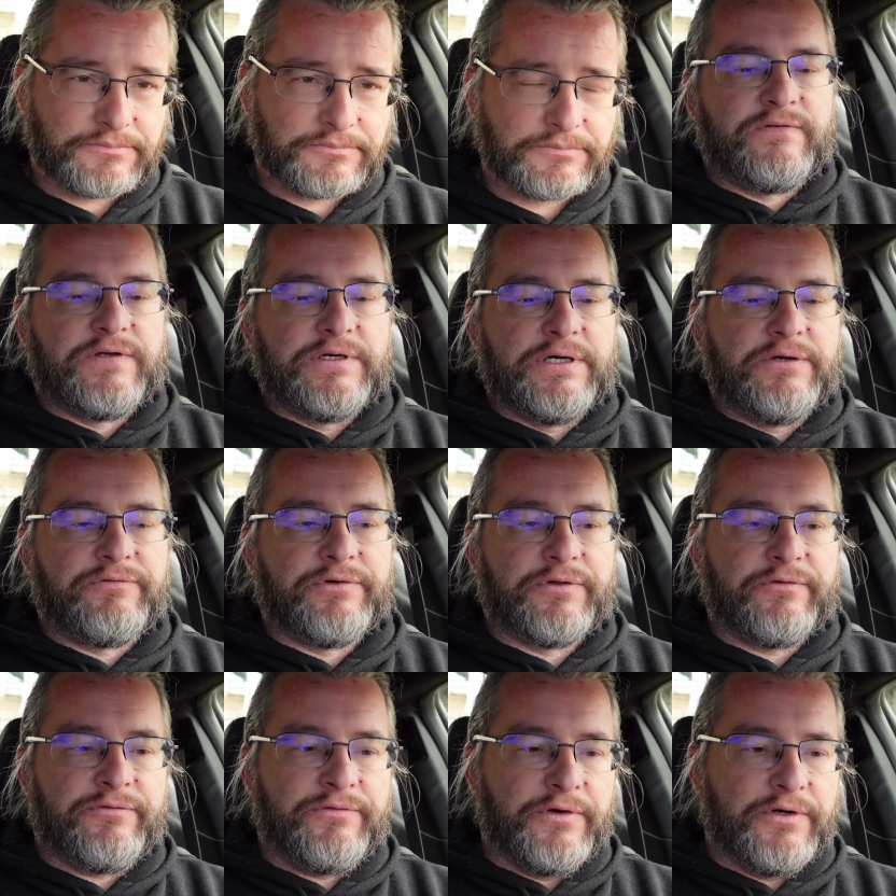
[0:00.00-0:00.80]
So
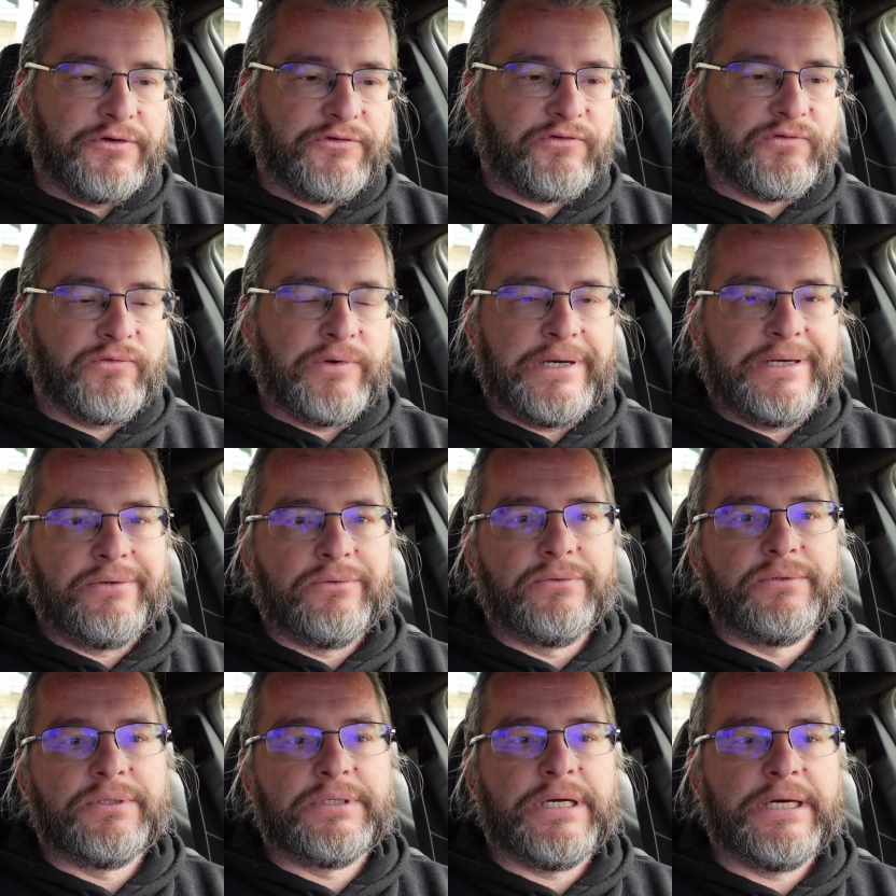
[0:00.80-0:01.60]
for the first
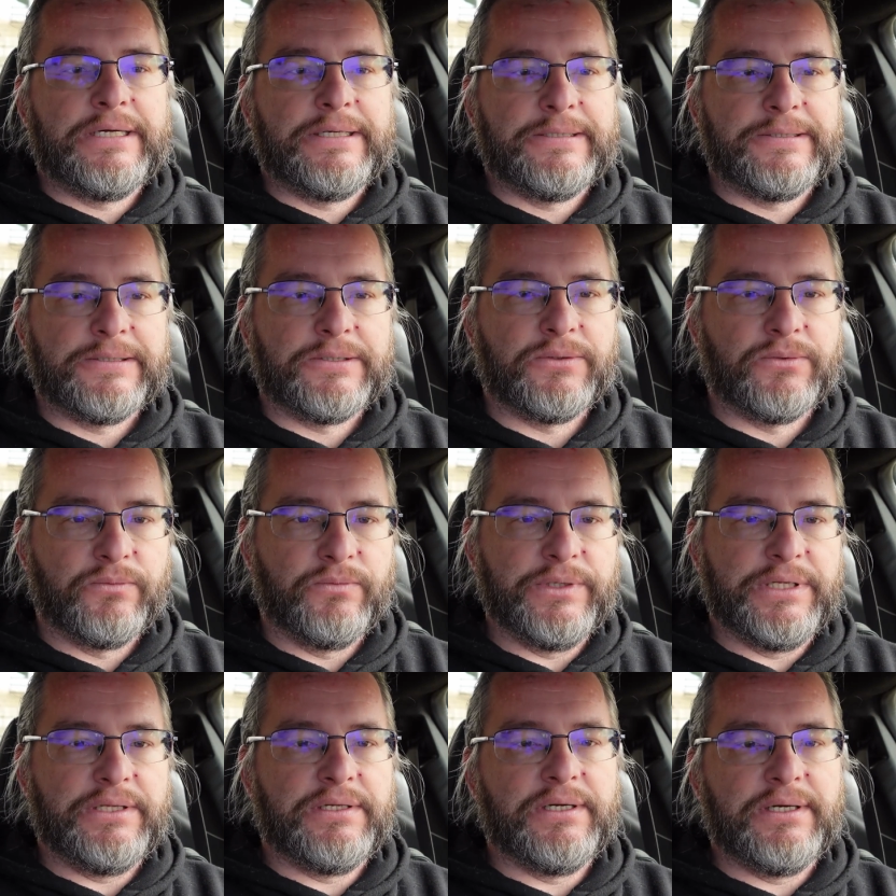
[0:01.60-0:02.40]
round,
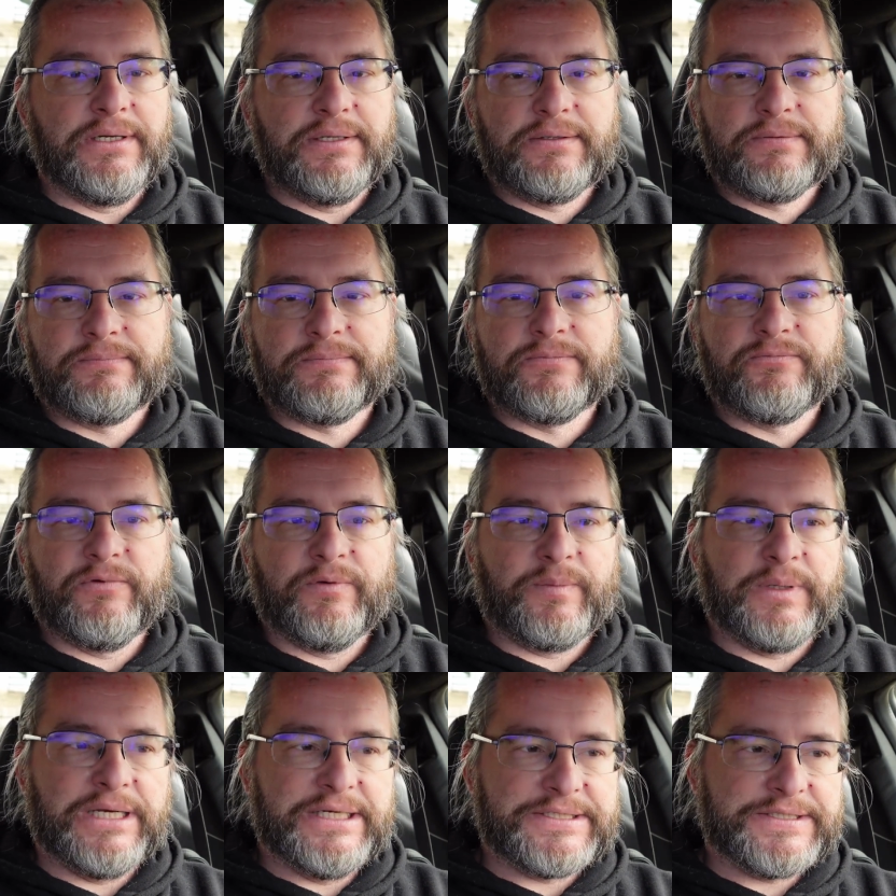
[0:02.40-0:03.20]
we did
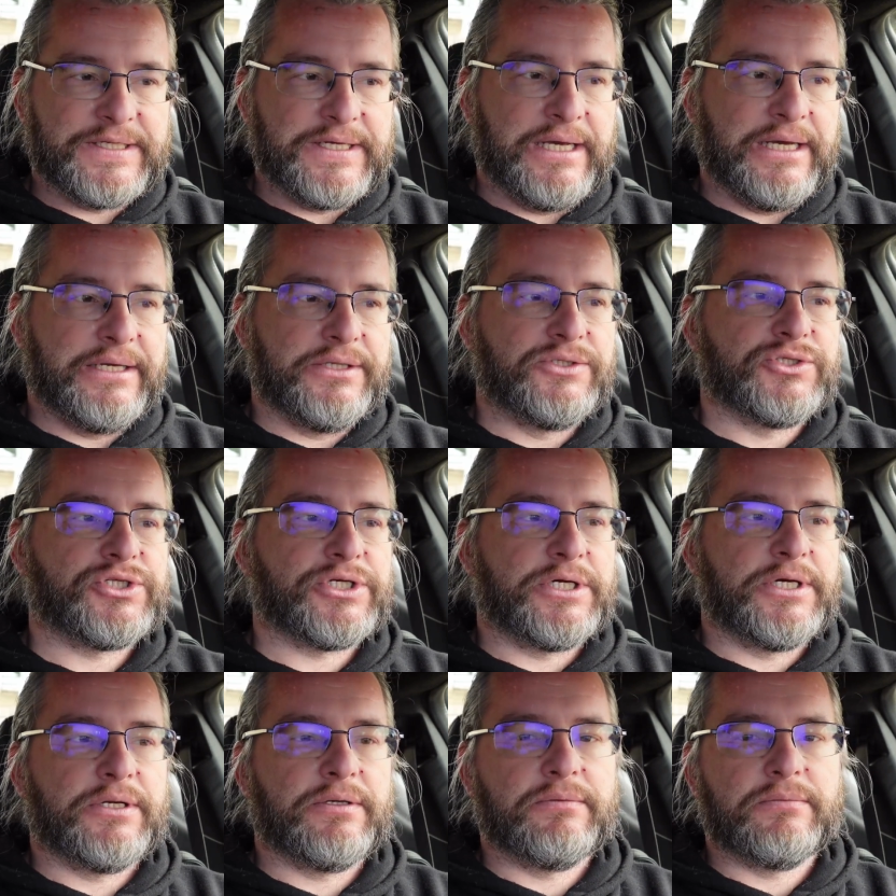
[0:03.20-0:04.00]
replace the
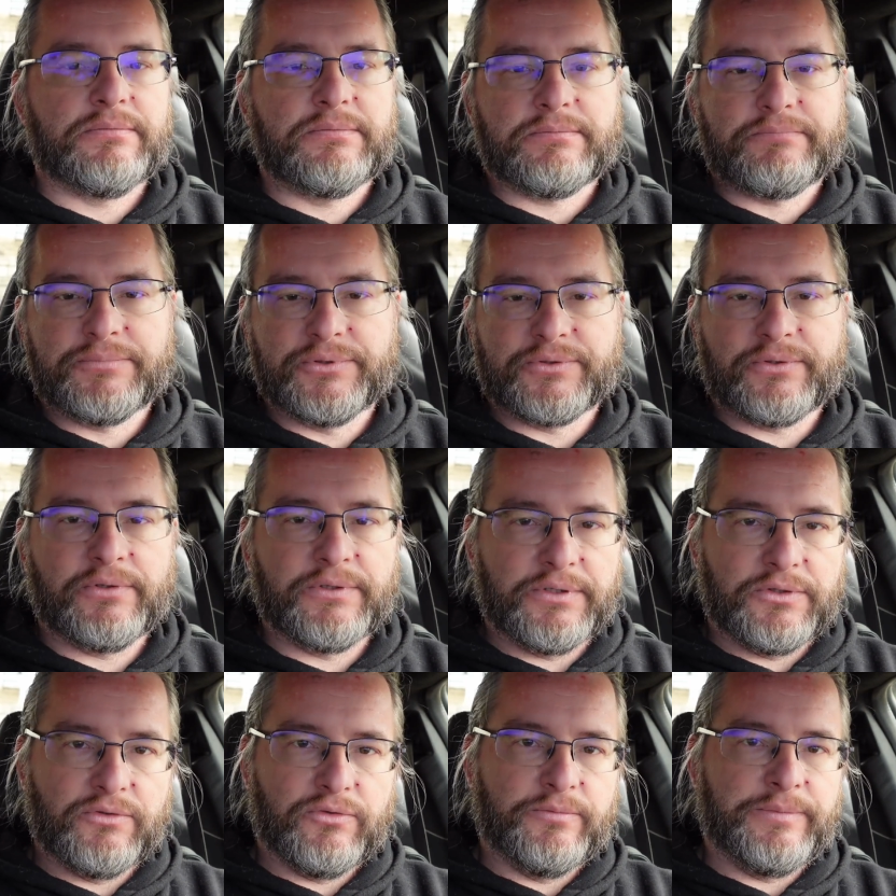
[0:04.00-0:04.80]
engine, put all
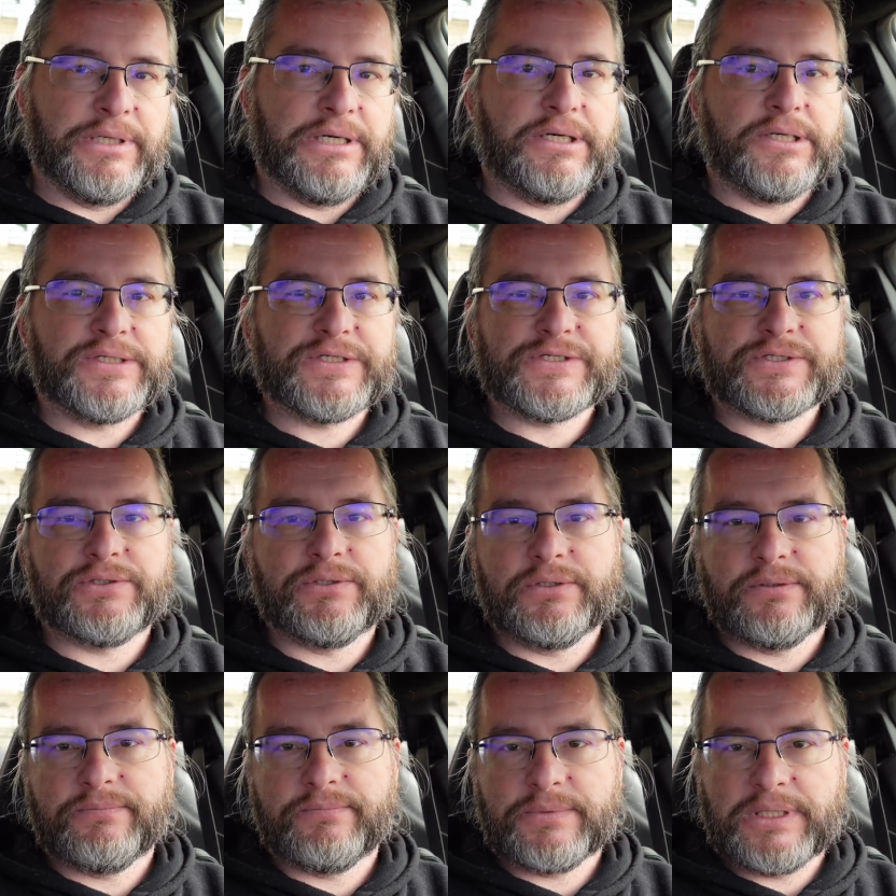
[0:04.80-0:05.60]
the new parts
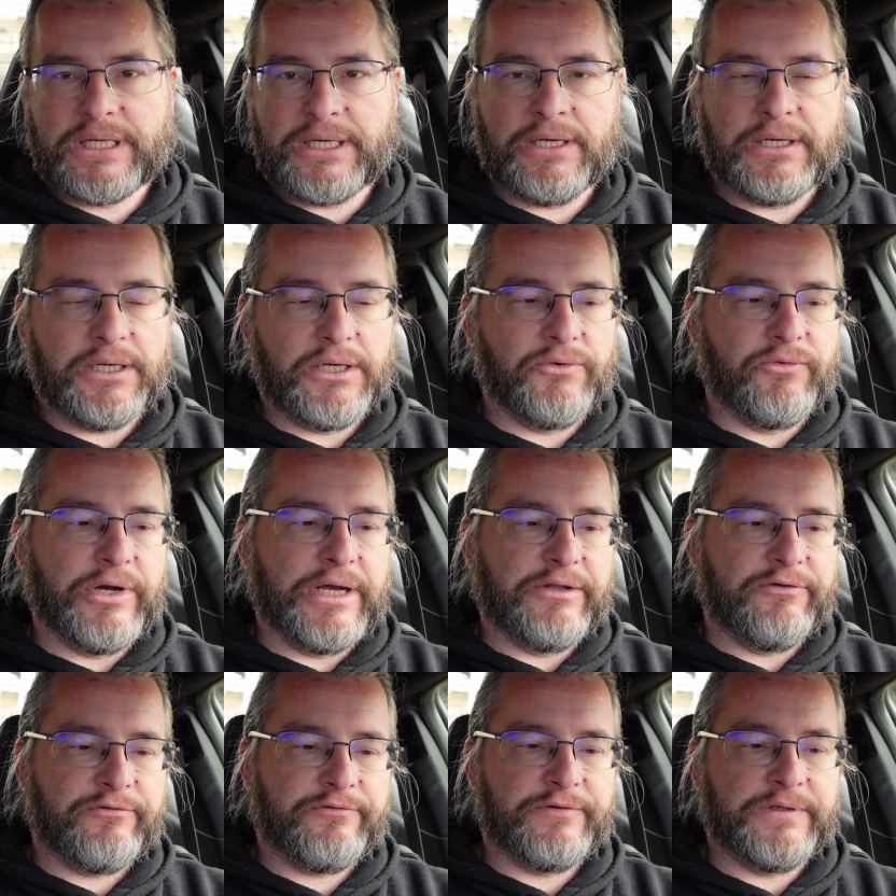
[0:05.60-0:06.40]
on, car
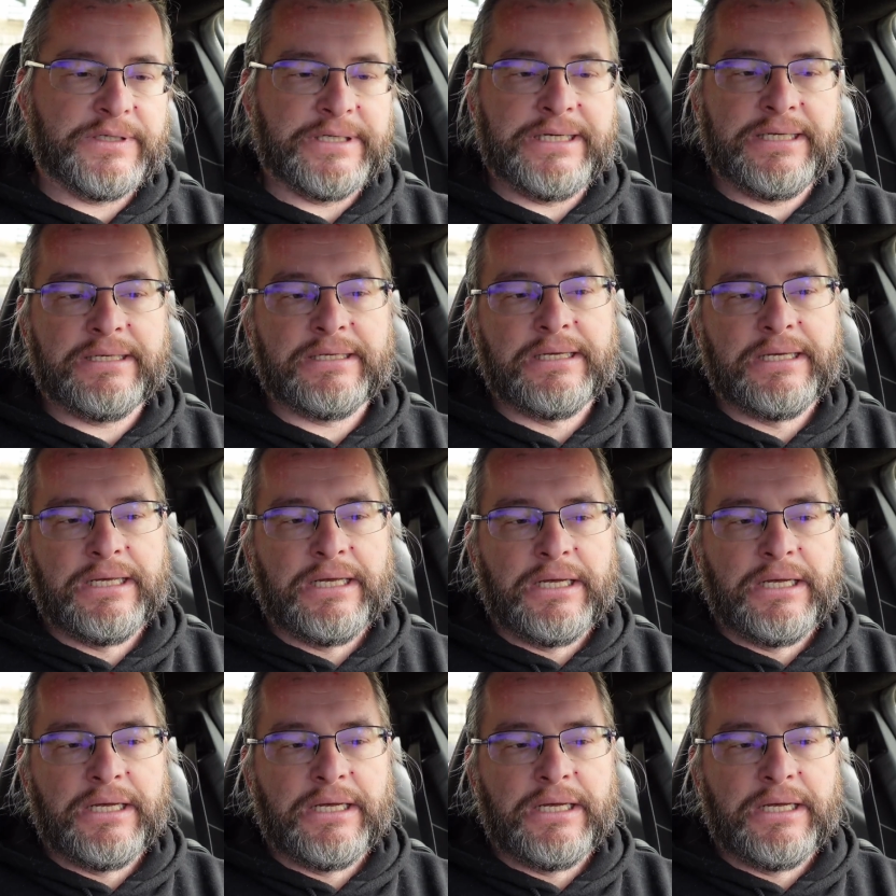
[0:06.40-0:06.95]
ran fine,